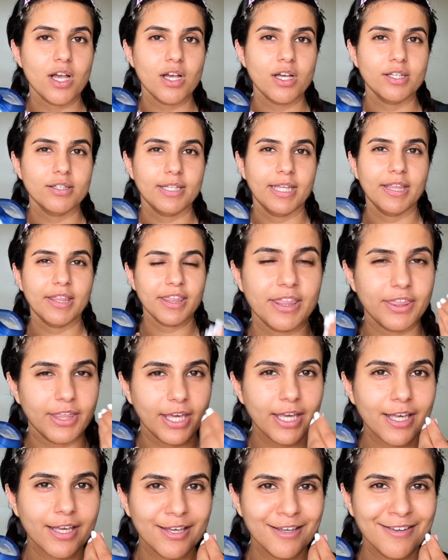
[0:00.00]
like
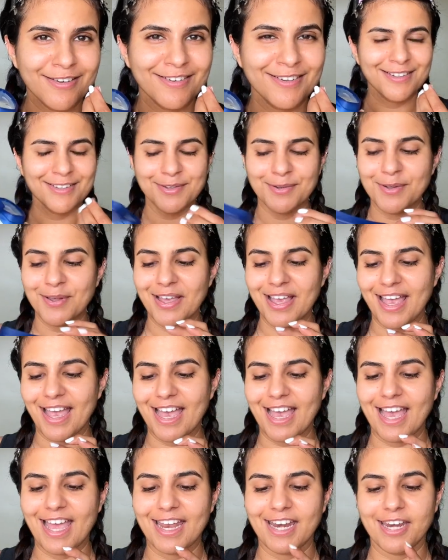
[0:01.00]
thick
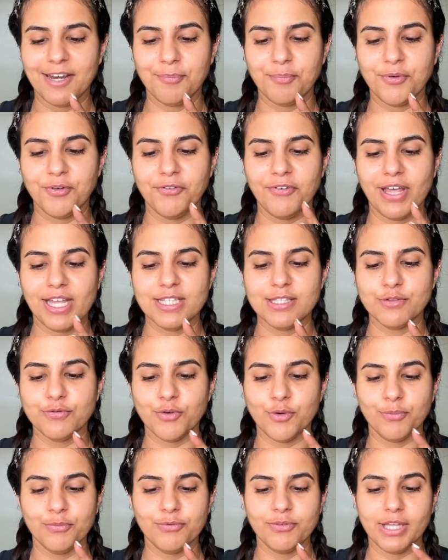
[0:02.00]
and prevents
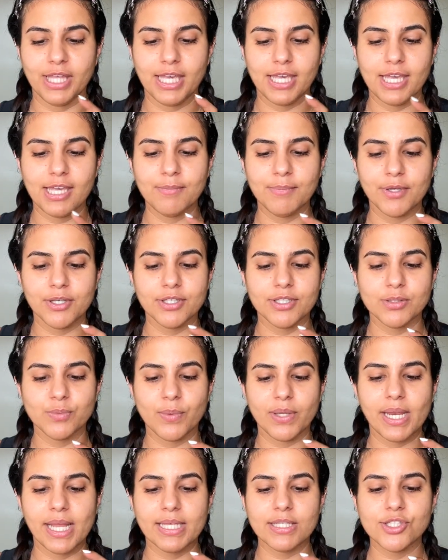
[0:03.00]
from flaking. Because
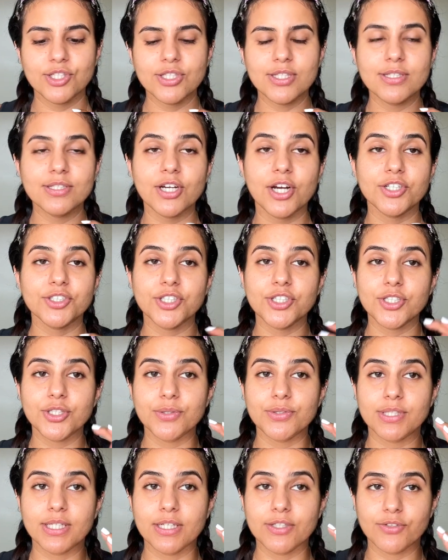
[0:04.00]
when I just started
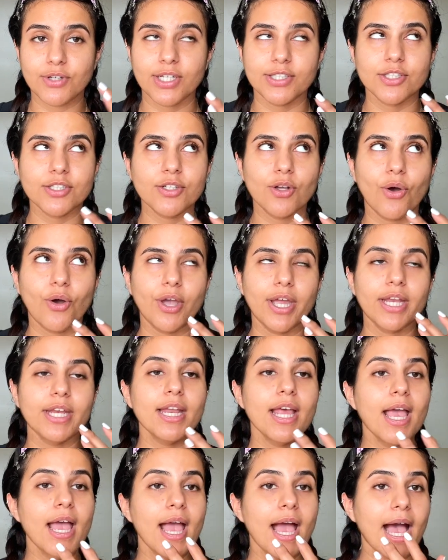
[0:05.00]
using
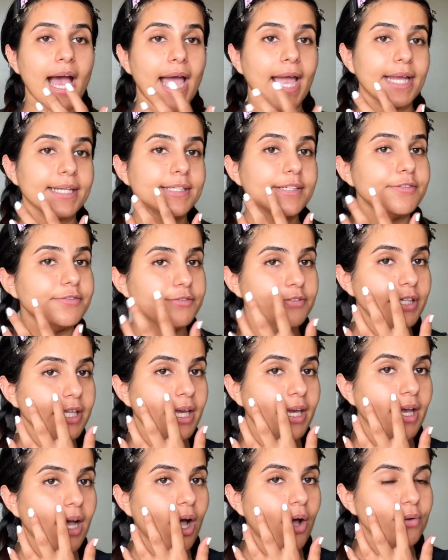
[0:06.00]
tretinoin, I did
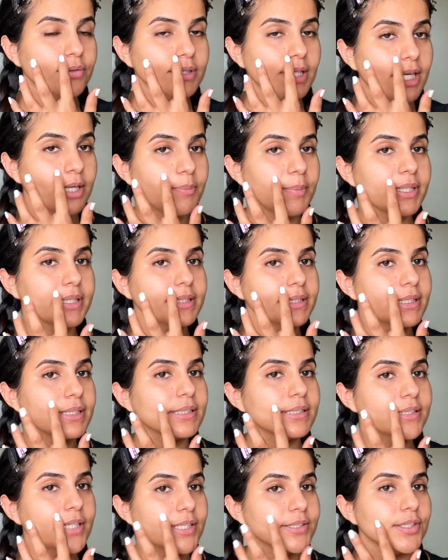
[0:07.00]
flake out, like my
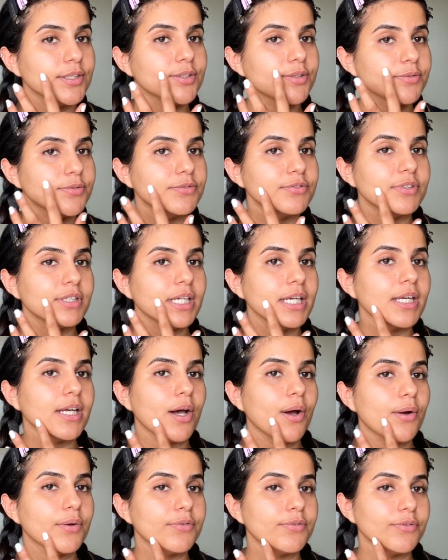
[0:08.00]
skin started to flake
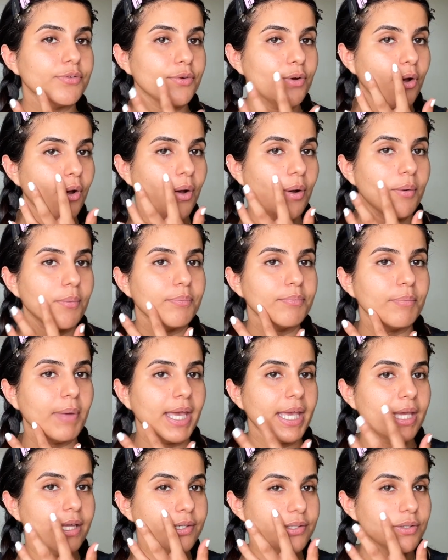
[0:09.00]
out from
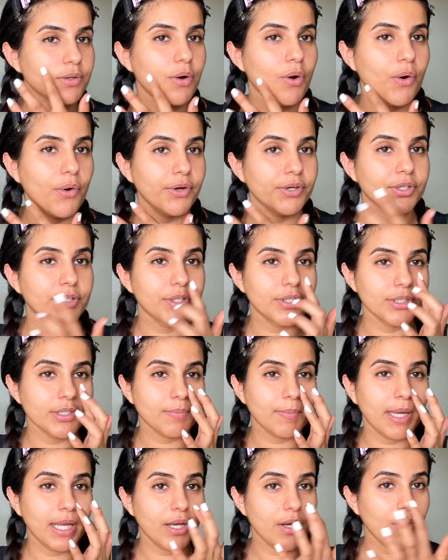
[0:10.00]
my inner corners,
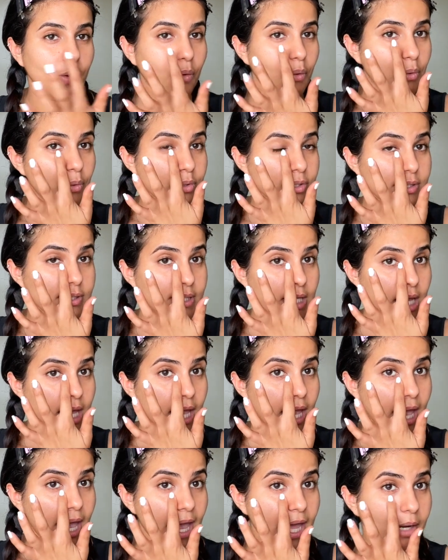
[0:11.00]
my nose
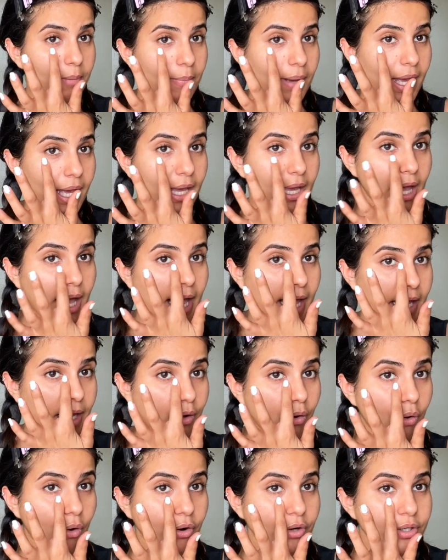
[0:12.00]
and my
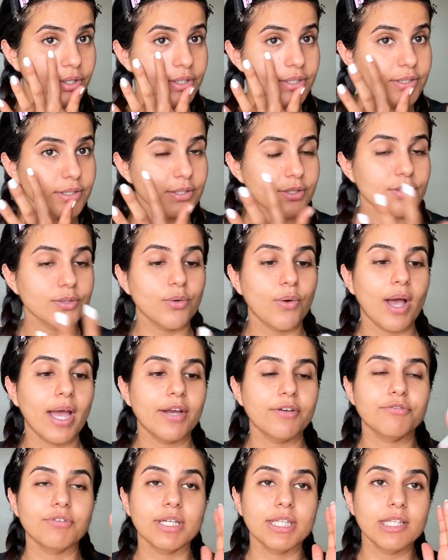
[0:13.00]
eye corners. So
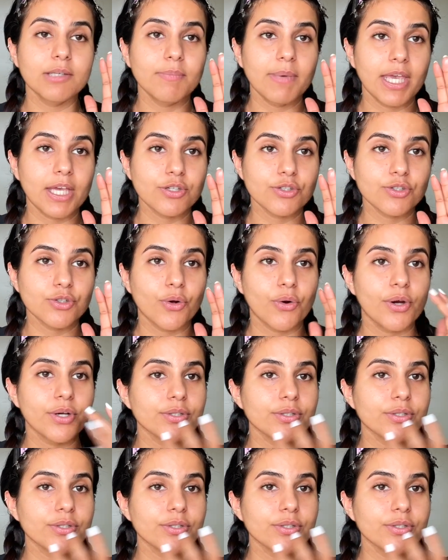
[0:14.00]
I really make sure